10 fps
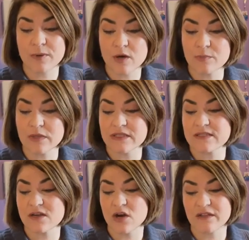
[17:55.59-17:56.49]
purple, and
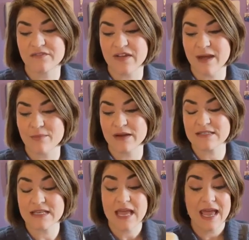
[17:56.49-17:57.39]
scarlet
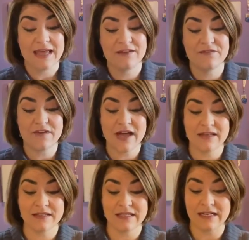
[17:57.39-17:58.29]
fabrics, and in
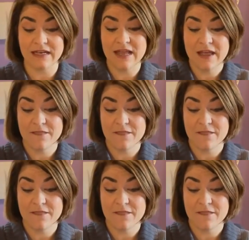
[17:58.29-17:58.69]
fine linen.